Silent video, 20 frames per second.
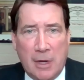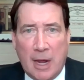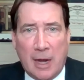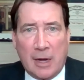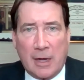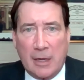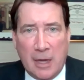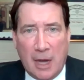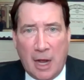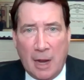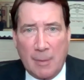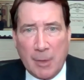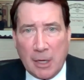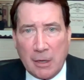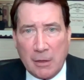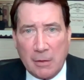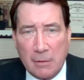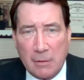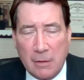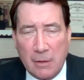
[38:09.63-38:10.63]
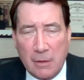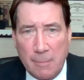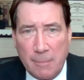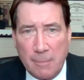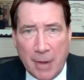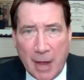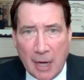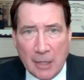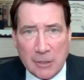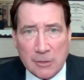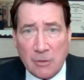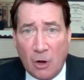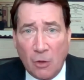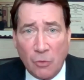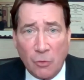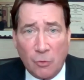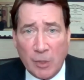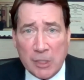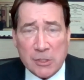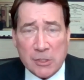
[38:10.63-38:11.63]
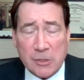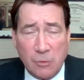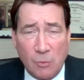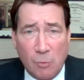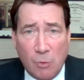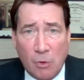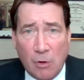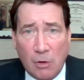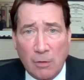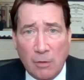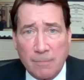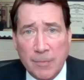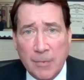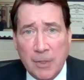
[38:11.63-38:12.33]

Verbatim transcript: economic impact on the rest of the world.